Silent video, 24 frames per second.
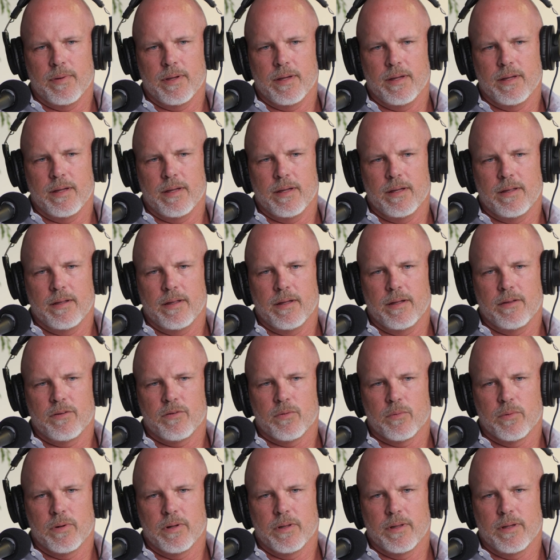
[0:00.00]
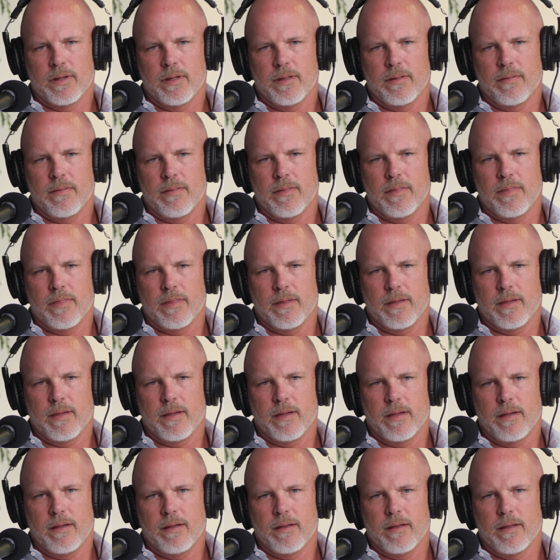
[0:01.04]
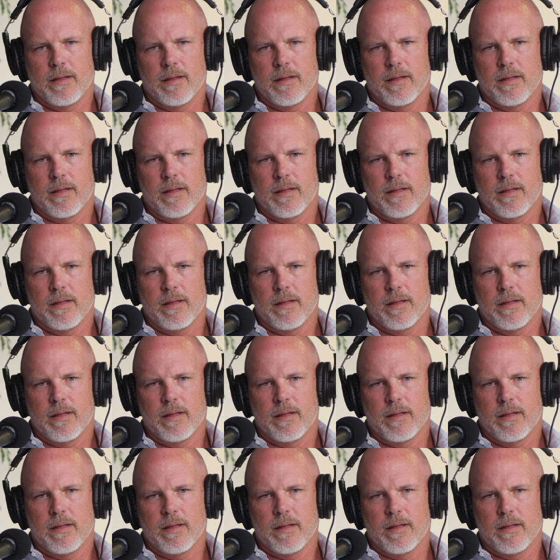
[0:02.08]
it's really the